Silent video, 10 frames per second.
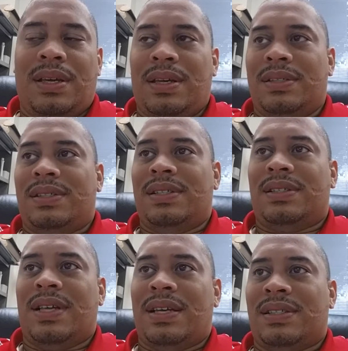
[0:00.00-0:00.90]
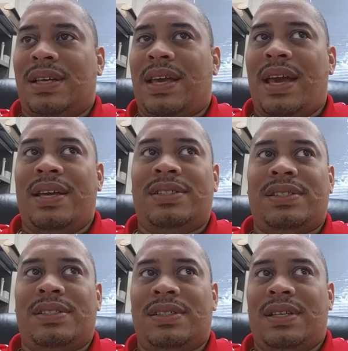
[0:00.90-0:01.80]
And since that's the
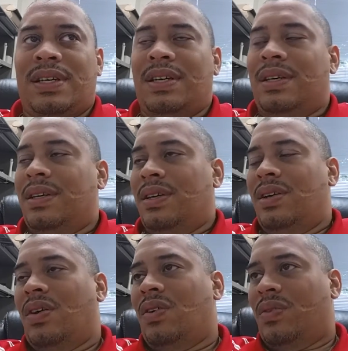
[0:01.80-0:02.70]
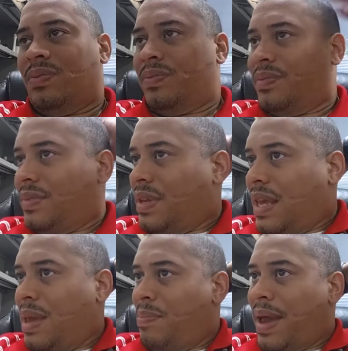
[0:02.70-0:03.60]
case, you know,
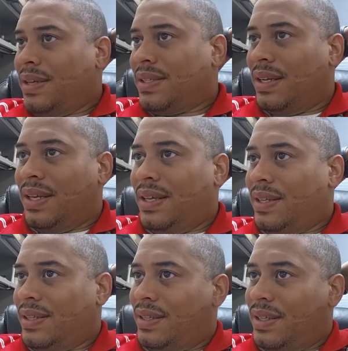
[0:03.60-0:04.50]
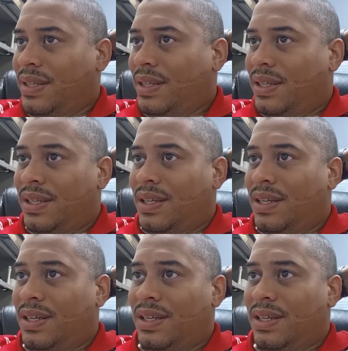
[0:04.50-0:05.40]
he basically
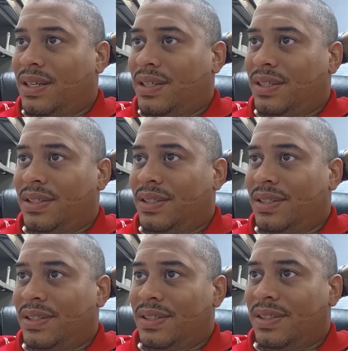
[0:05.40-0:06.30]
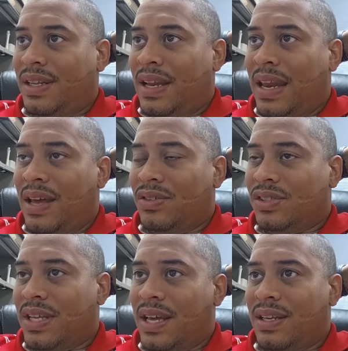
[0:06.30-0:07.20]
uh,
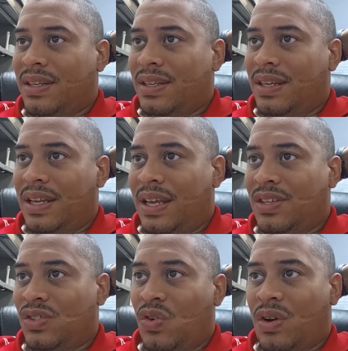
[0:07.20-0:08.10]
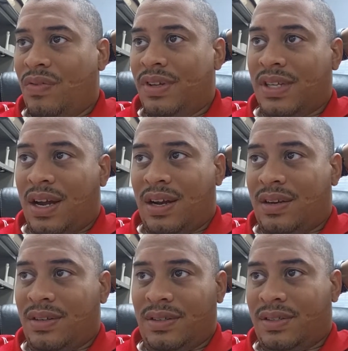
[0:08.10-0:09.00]
announced that he's going to retire.